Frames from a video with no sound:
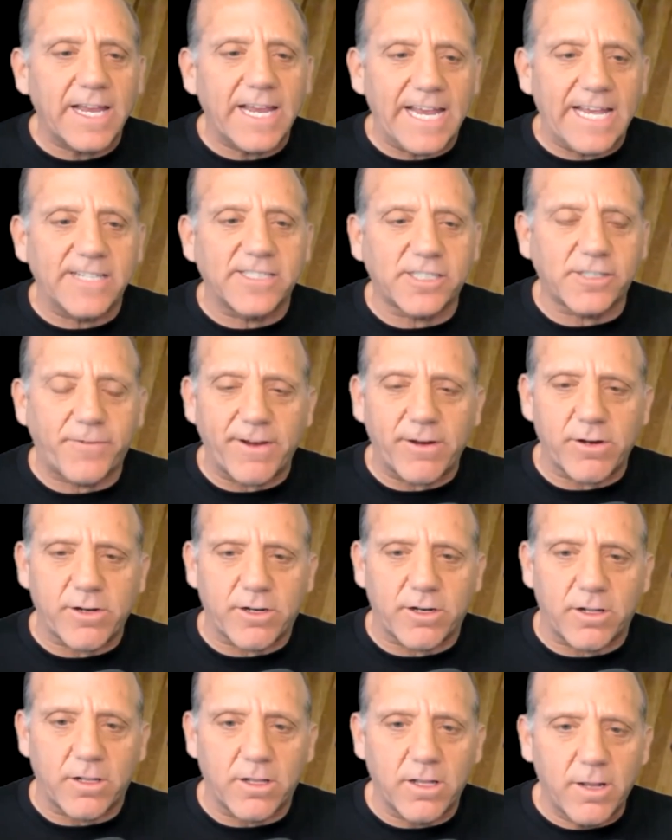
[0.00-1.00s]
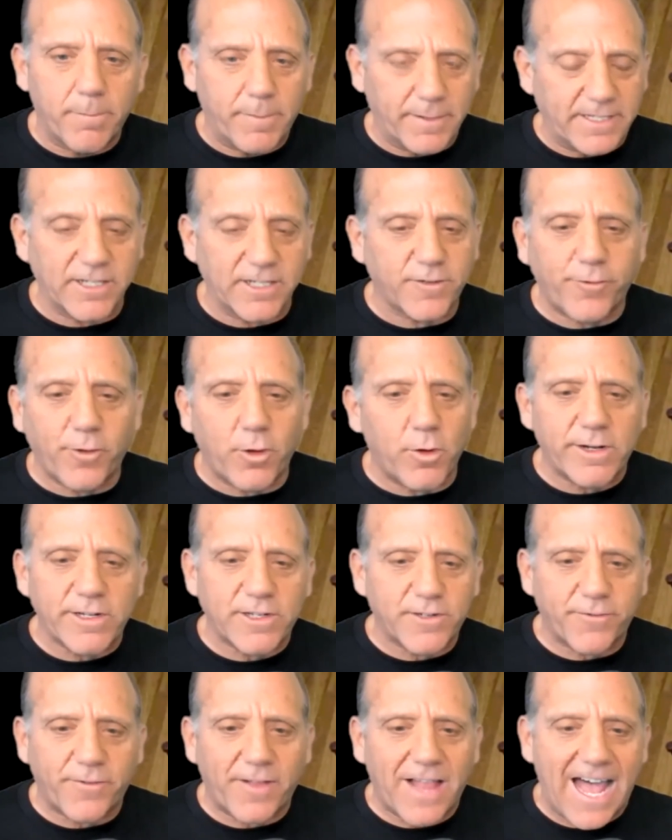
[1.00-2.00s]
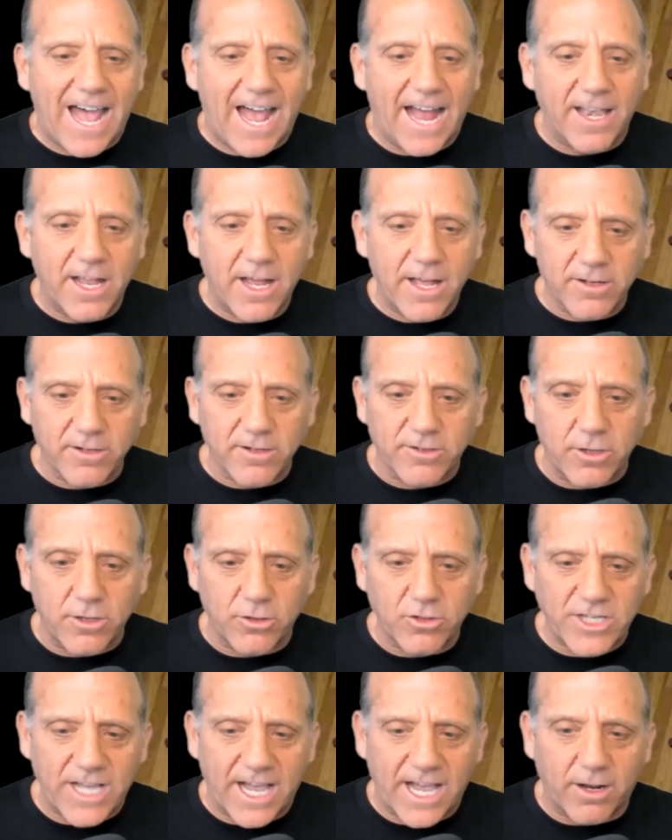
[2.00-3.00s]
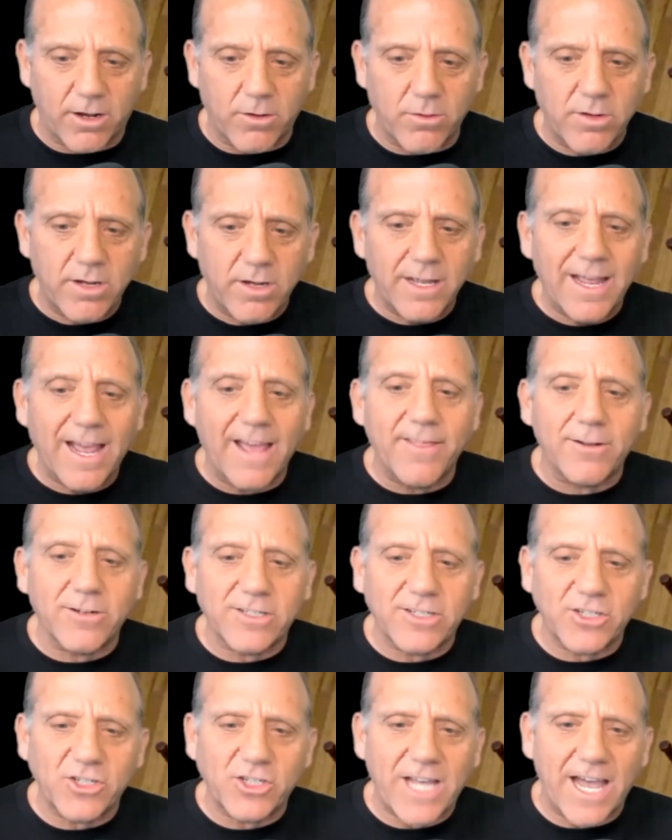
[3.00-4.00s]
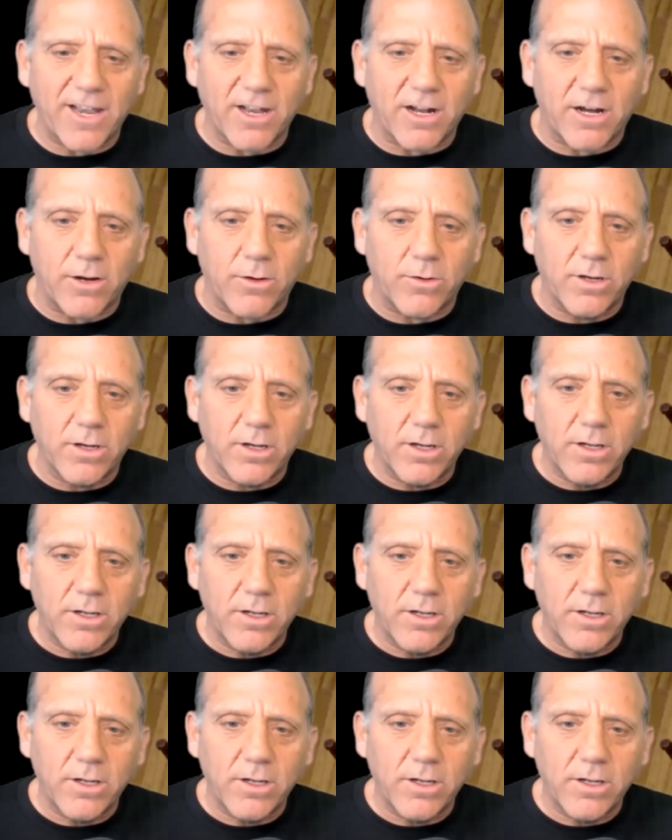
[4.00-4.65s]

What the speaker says: is spherical, but this floor is flat. There's no shadow, and there's a shadow.